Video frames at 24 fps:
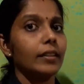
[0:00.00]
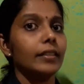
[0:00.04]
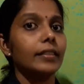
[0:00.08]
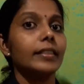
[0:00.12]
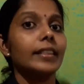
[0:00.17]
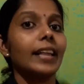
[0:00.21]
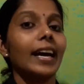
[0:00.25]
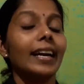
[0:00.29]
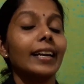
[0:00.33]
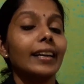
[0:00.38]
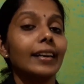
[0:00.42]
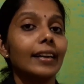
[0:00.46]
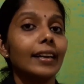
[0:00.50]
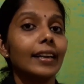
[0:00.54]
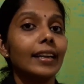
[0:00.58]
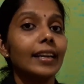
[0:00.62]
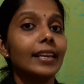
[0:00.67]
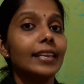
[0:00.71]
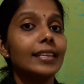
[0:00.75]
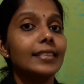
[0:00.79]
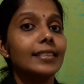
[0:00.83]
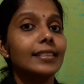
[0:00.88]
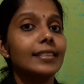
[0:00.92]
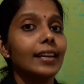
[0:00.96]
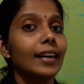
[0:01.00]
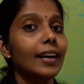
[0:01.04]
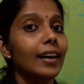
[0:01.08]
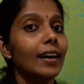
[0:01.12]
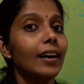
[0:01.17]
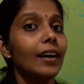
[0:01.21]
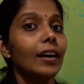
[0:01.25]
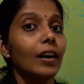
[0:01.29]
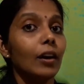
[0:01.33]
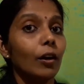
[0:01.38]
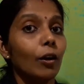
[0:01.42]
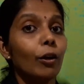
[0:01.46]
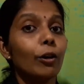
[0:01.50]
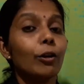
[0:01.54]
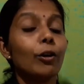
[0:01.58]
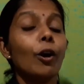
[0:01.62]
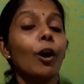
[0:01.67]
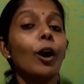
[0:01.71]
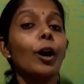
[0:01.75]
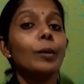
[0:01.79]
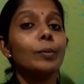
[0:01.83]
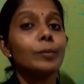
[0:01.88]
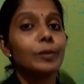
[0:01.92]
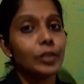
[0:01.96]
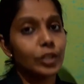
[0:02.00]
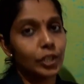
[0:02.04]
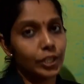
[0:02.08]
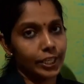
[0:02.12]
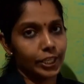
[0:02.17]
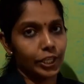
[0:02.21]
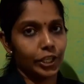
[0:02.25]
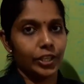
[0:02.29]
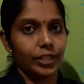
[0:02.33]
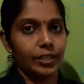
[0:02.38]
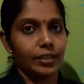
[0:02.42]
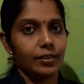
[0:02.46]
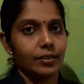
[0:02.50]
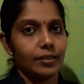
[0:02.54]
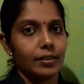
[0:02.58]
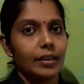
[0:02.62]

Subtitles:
That is the obstruction.